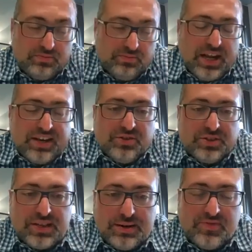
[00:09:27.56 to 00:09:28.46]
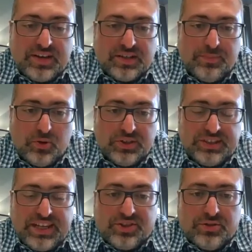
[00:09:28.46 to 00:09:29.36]
national cerebrovascular
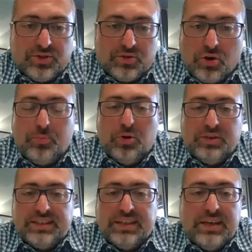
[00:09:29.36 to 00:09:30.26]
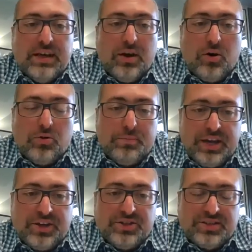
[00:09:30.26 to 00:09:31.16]
policy, national stroke policy on
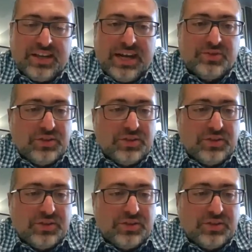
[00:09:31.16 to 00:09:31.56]
patients' lives.